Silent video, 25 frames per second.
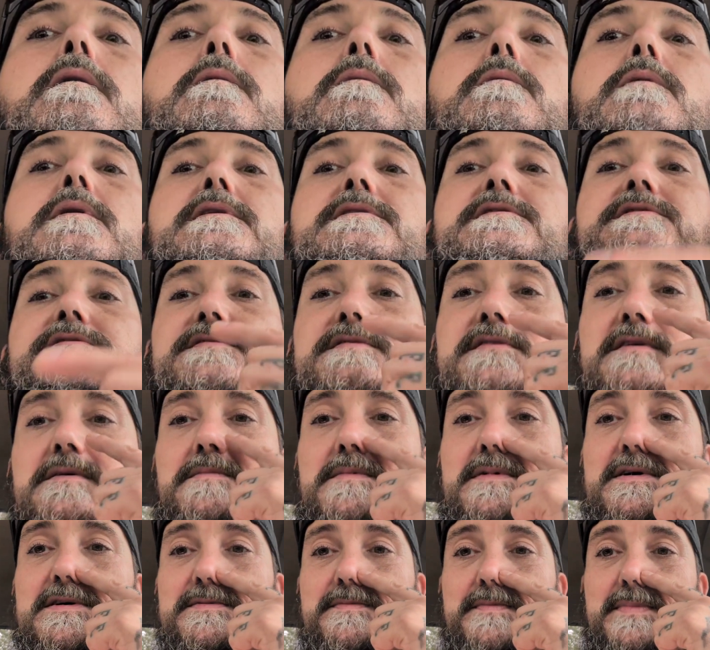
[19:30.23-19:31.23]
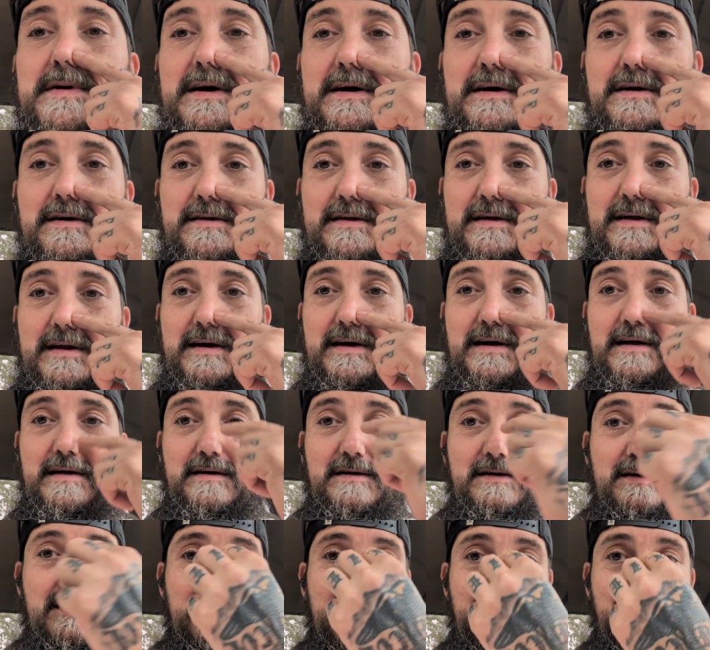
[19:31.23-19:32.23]
One's so much bigger than the
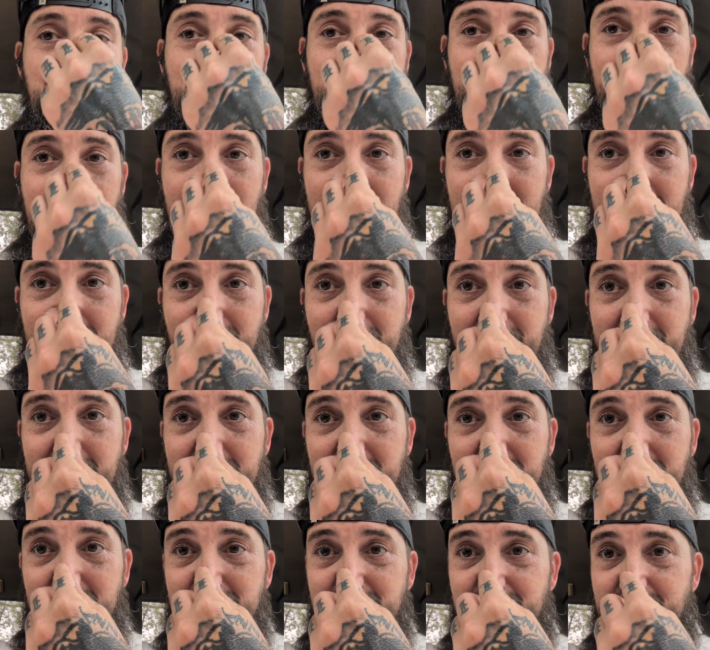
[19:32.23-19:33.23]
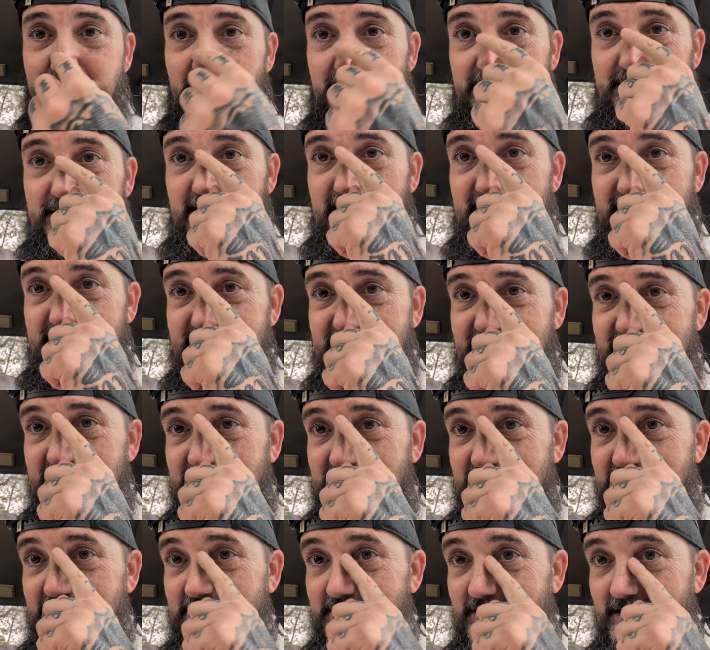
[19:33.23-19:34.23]
other. Well, I had my nose broke. See, I had
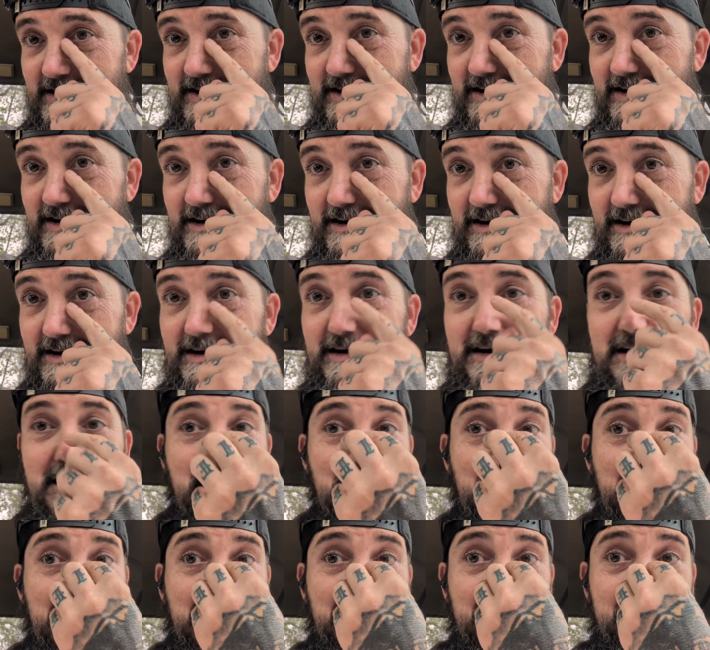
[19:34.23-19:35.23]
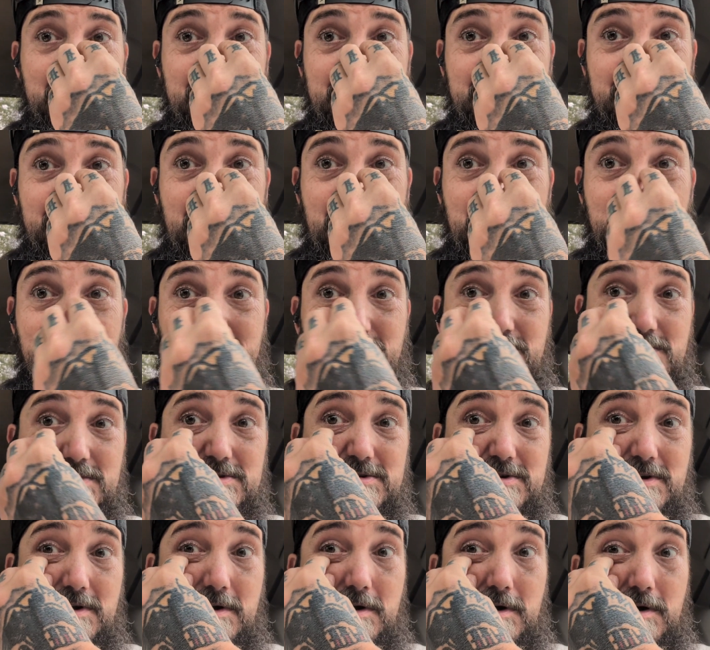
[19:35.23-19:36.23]
stitches right here. This nose
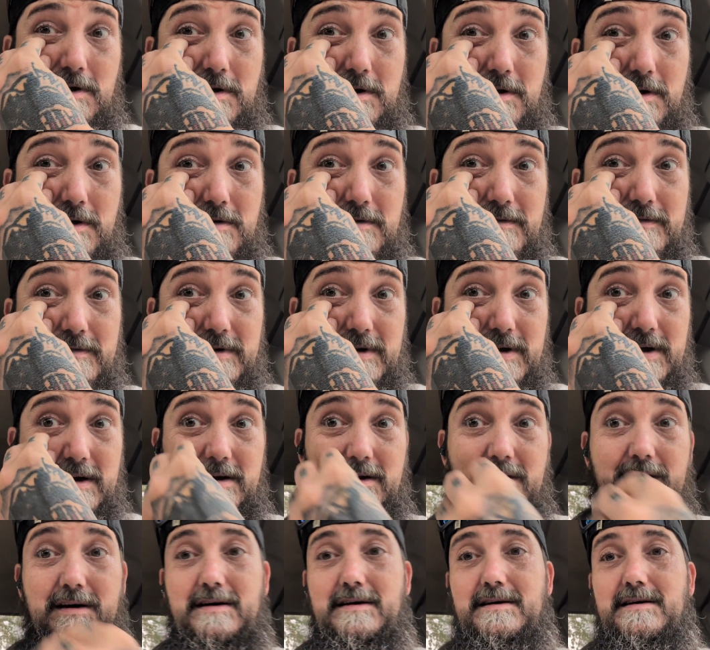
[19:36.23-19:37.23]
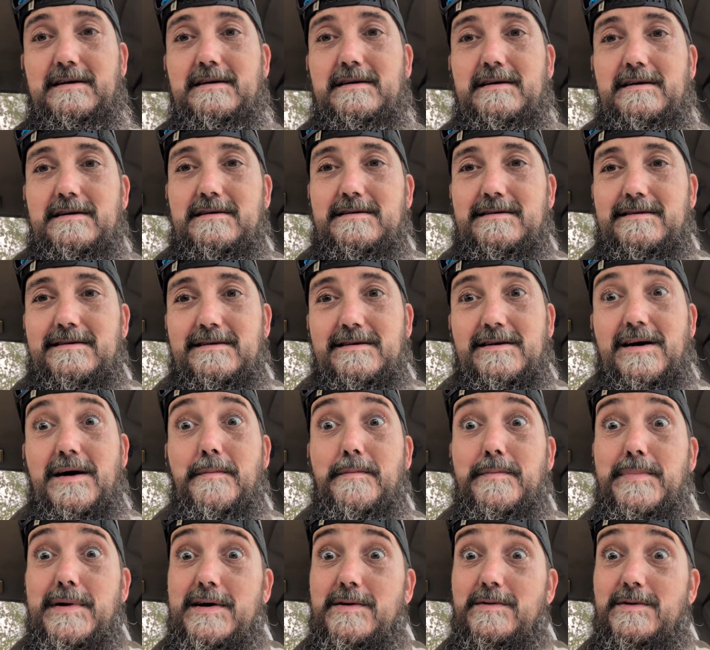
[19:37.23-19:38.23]
was over here. Got
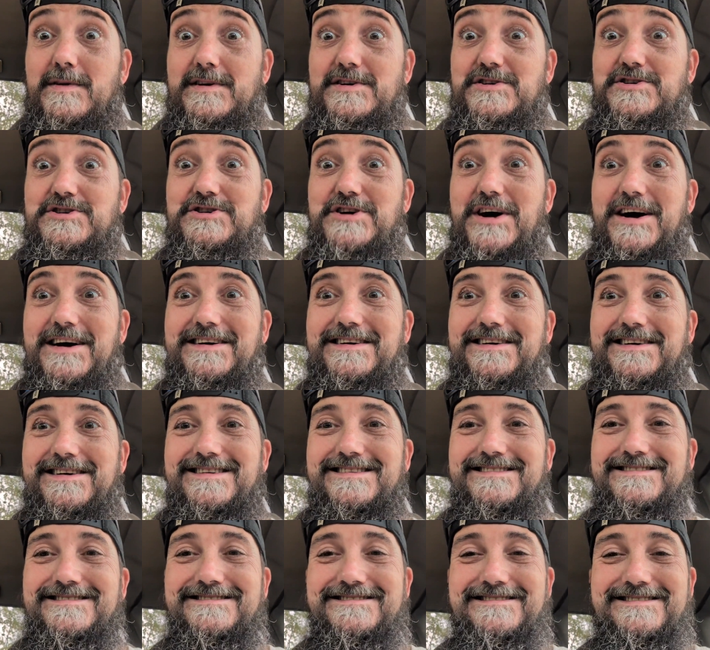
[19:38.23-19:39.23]
beat with a shotgun.